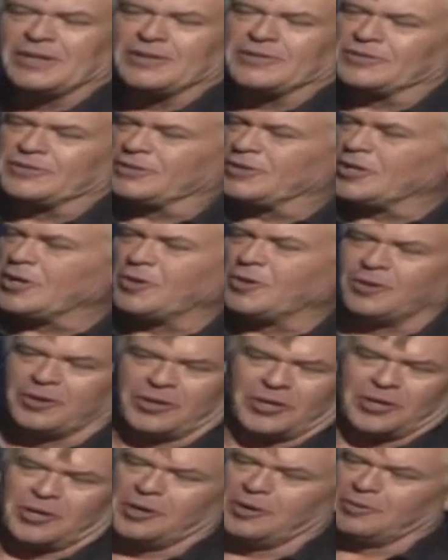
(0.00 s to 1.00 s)
is going
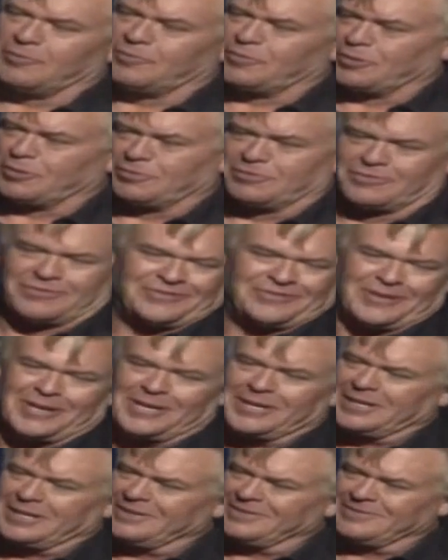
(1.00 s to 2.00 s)
on for
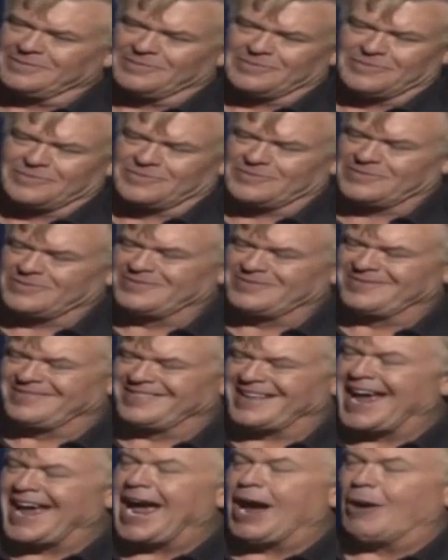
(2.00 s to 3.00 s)
fucking
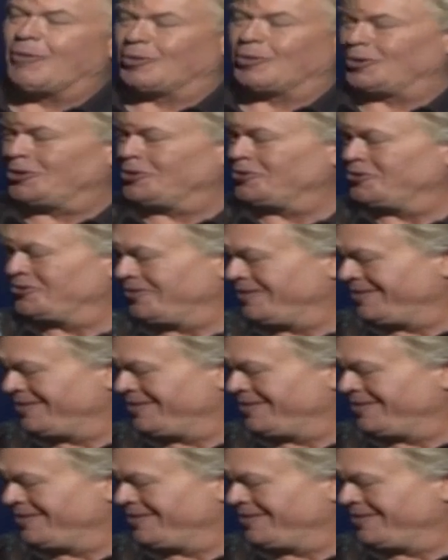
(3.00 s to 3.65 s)
hours.